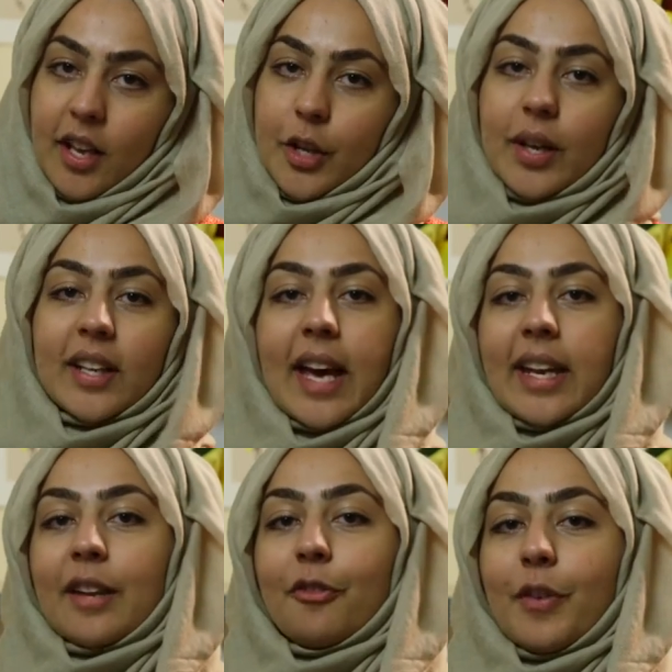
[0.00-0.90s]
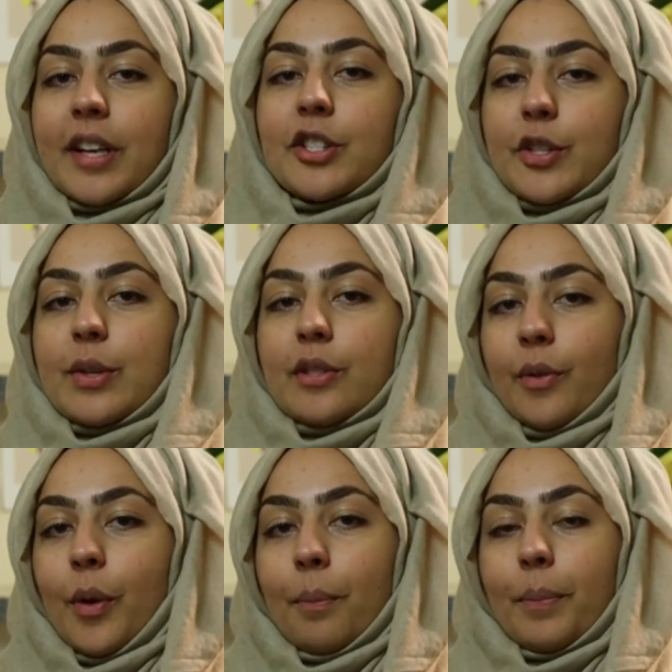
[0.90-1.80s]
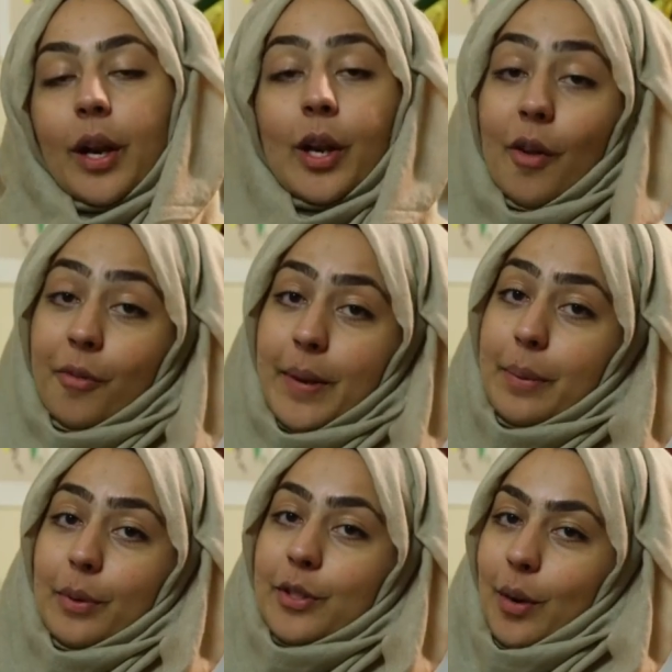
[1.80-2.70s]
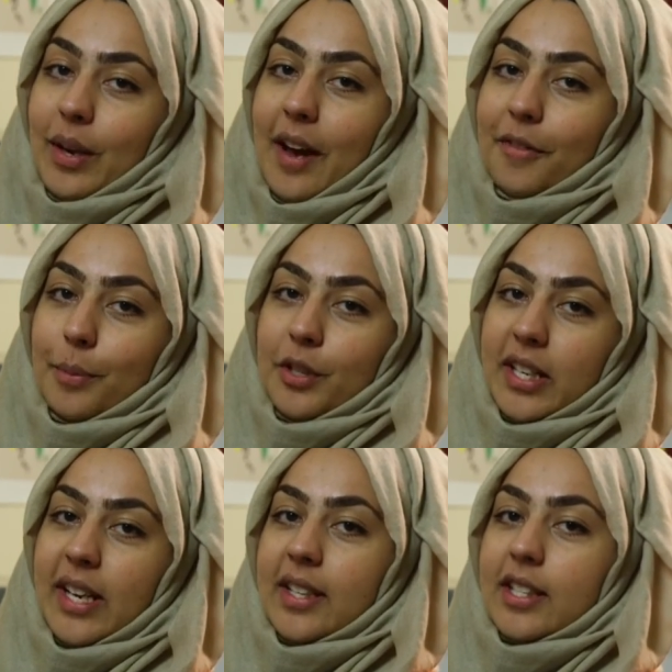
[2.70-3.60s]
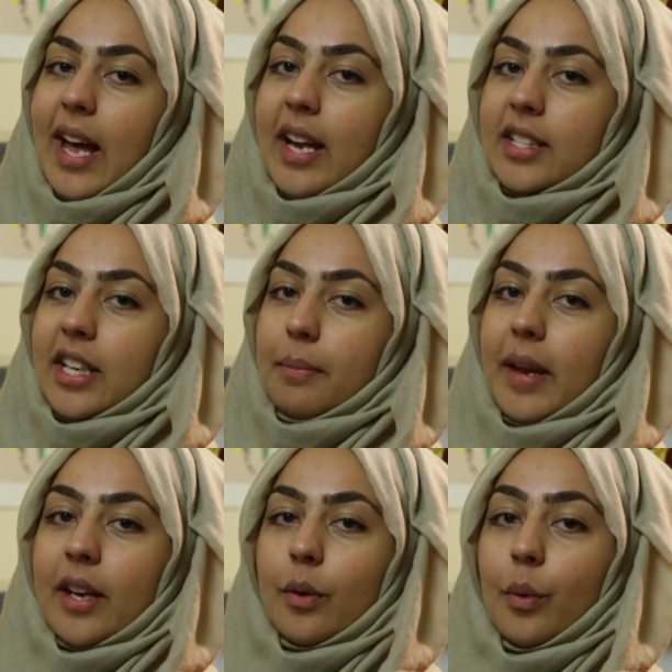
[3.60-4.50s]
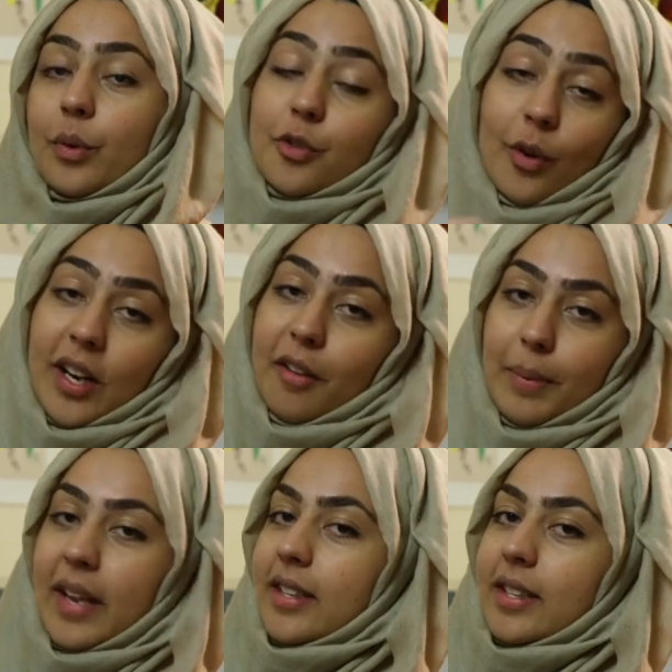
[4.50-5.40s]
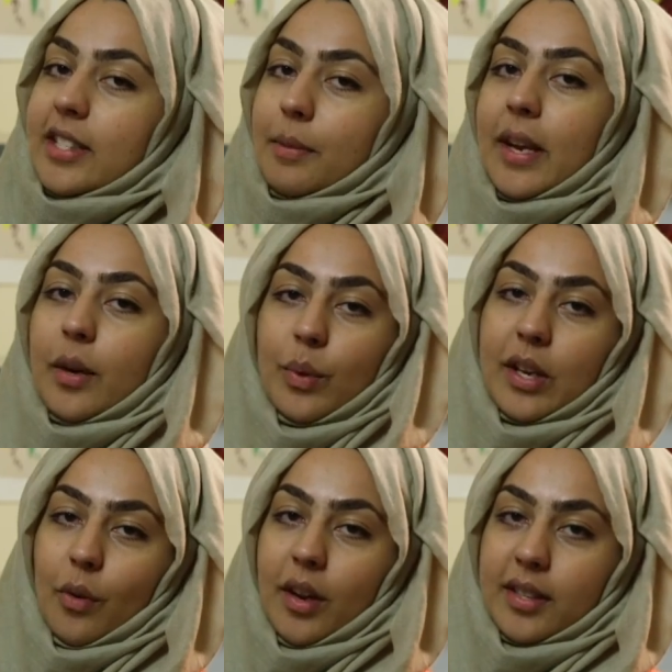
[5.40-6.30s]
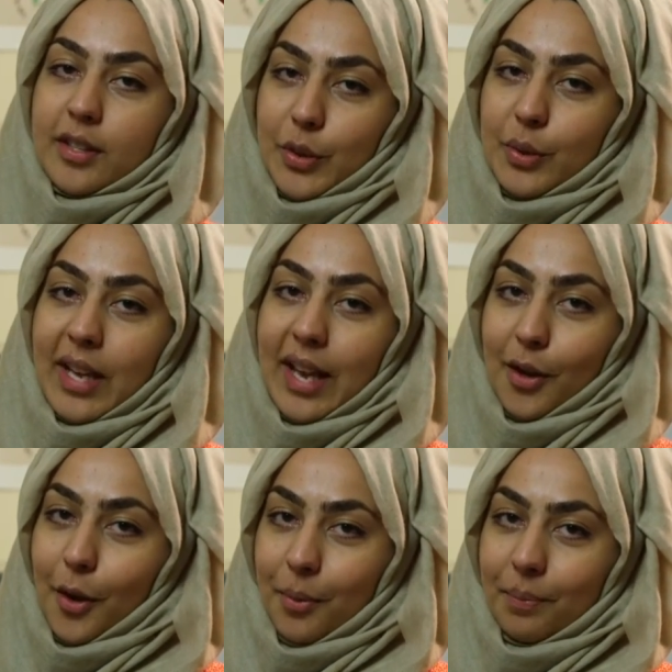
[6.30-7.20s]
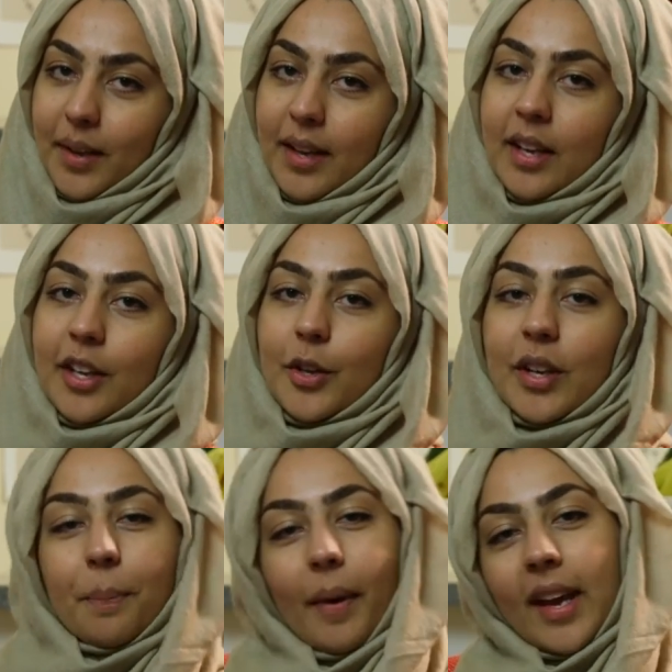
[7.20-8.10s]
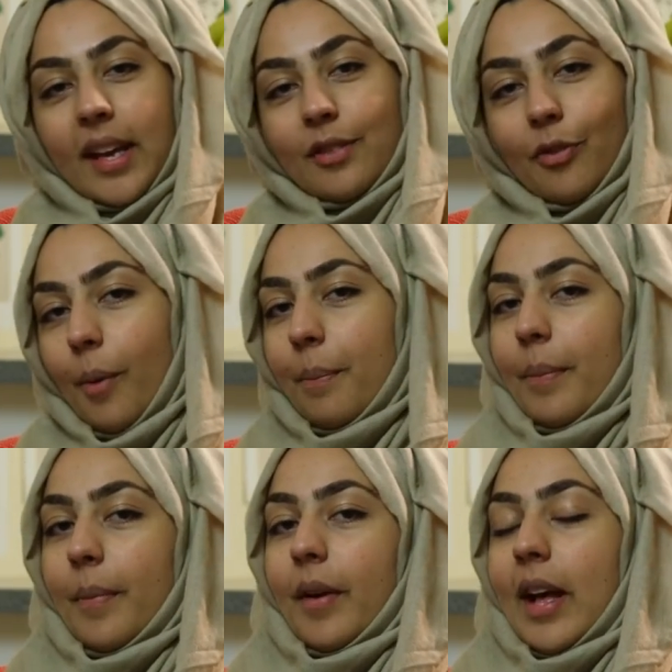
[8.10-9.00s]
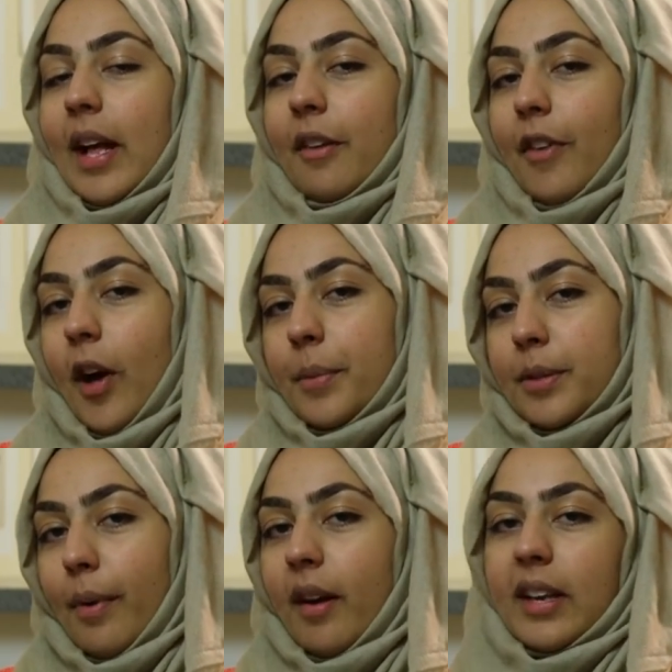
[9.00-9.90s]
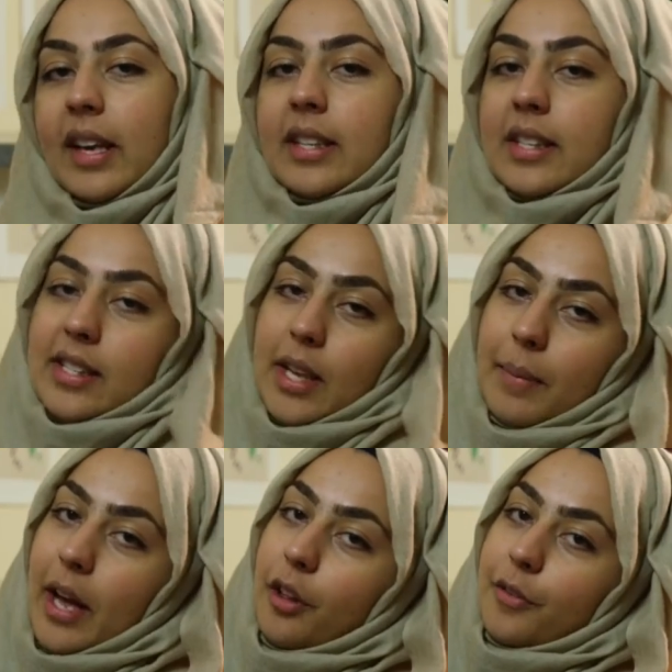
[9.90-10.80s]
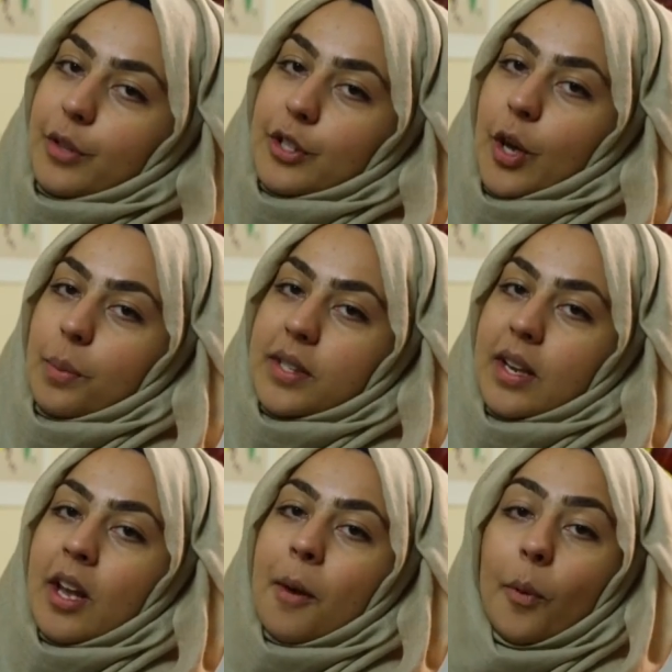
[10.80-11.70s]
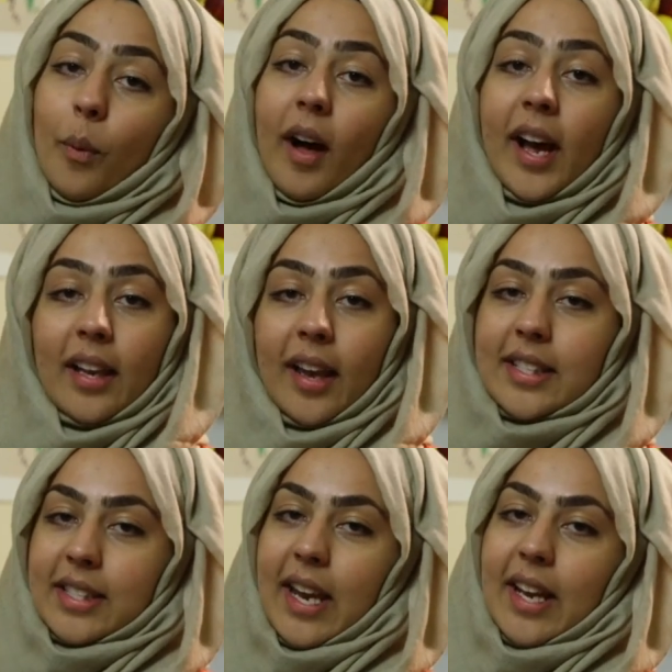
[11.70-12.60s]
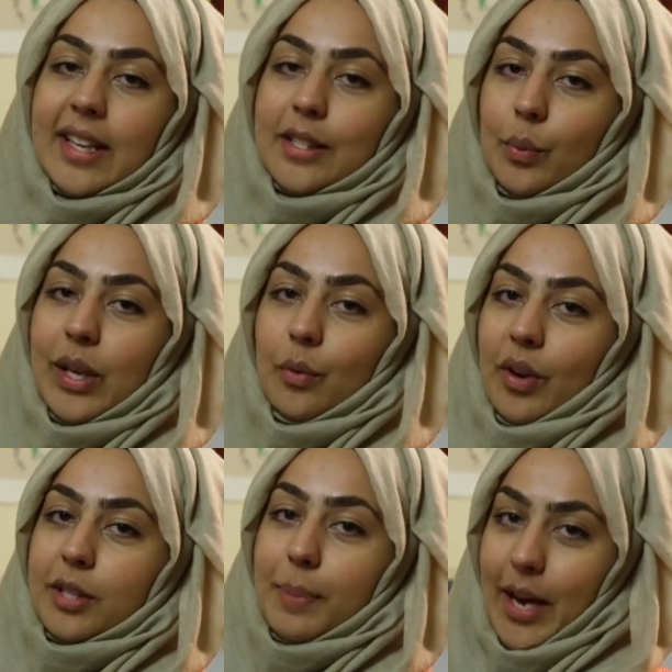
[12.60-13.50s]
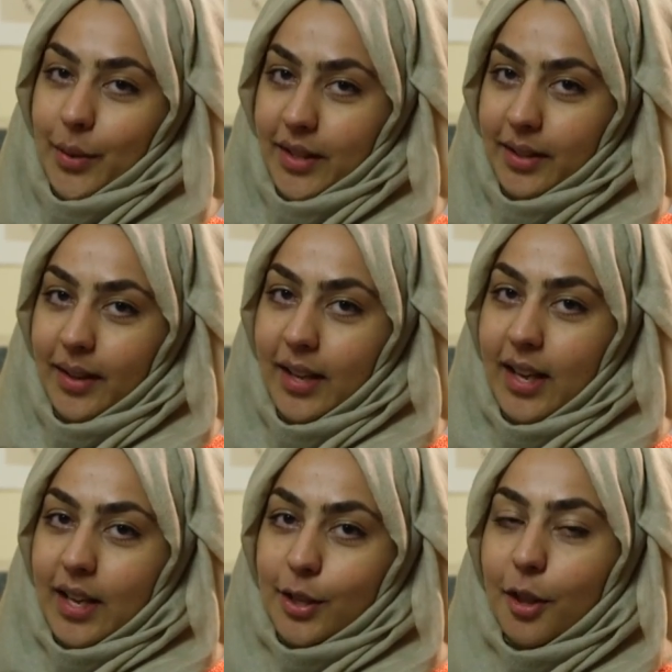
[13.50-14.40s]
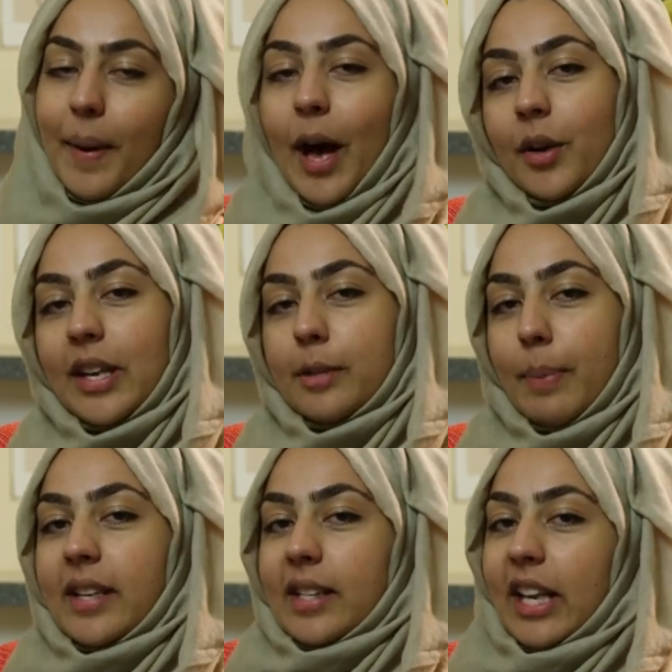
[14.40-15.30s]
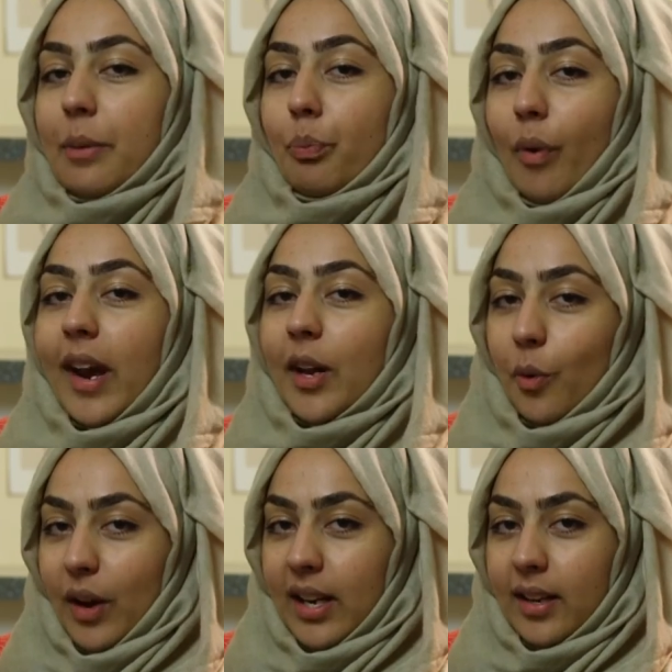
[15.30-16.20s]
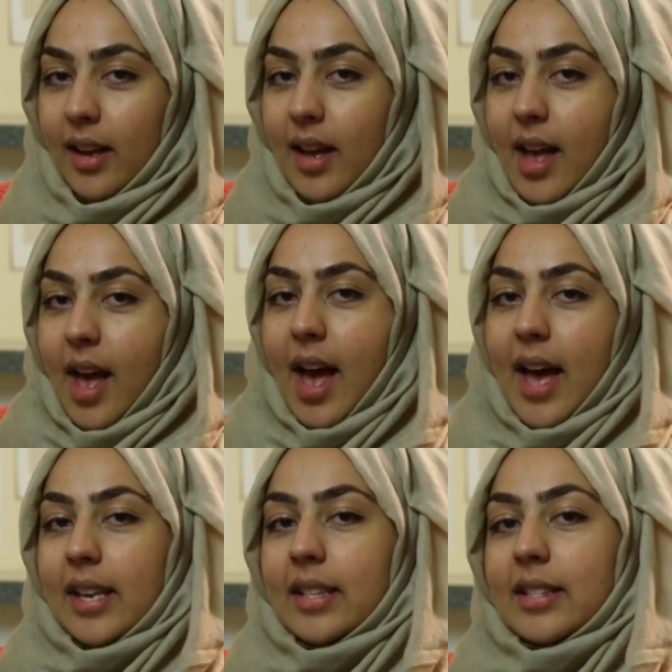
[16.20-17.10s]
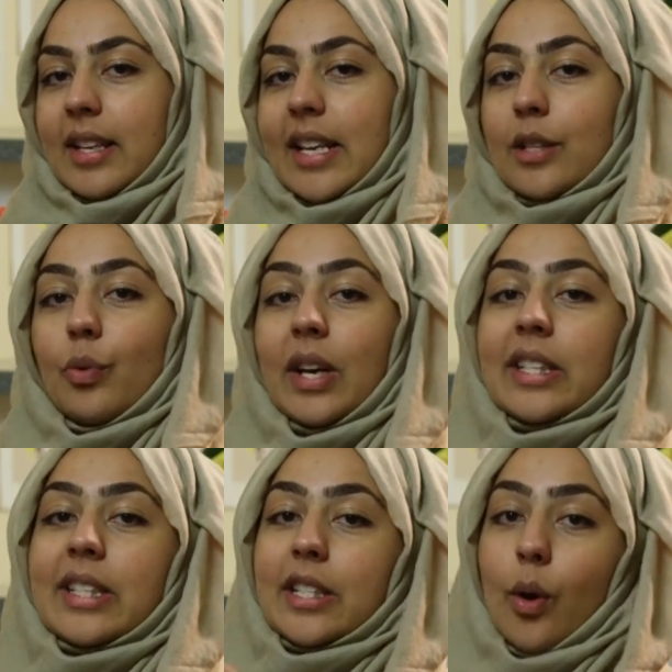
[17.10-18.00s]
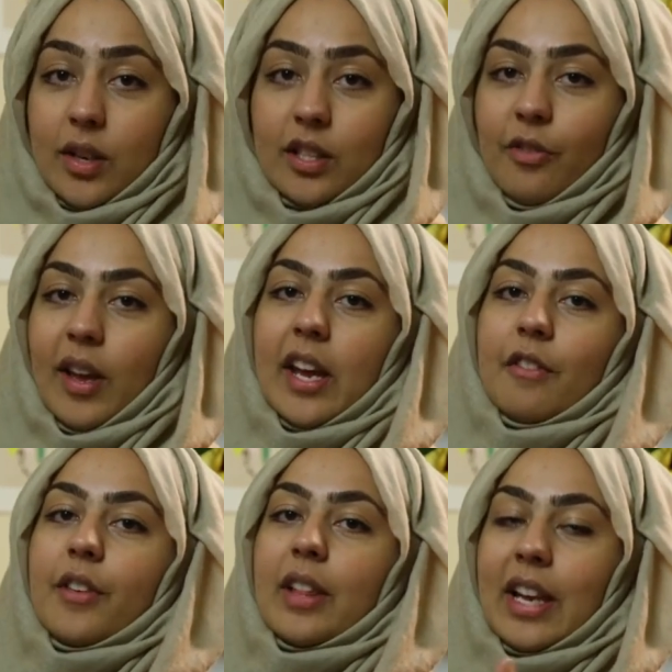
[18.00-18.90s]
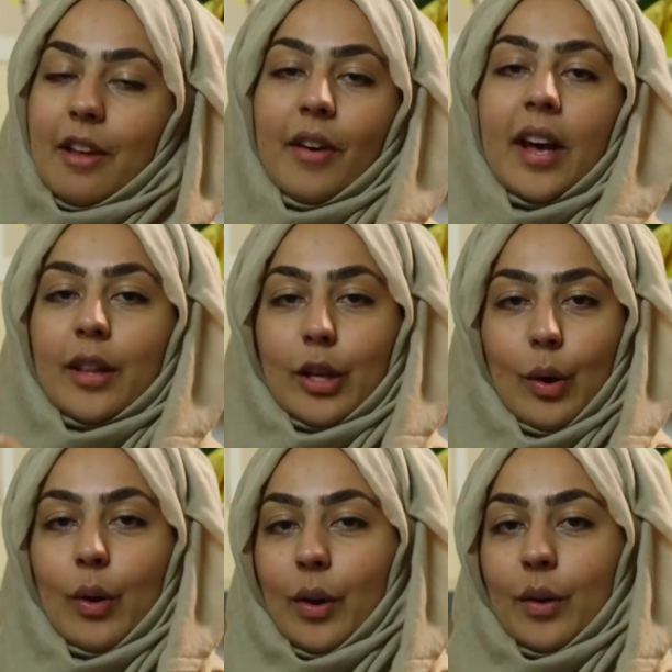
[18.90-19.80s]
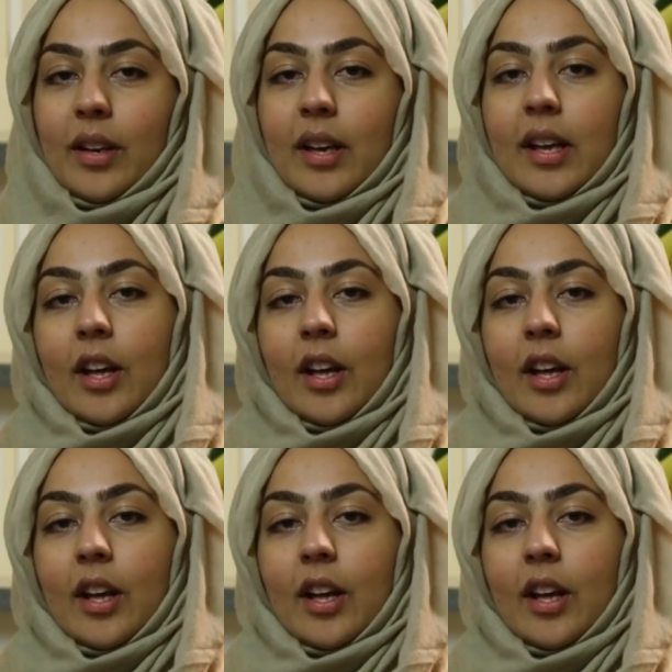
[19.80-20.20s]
You can get it in fresh juice form, but a lot of people don't have the machines to actually make or strong enough blenders to make wheatgrass juice at home. You can buy it from farmers markets and some health food shops, but what I like to take is the wheatgrass powder. So the powder is basically bright green and is really detoxifying for the liver and the colon.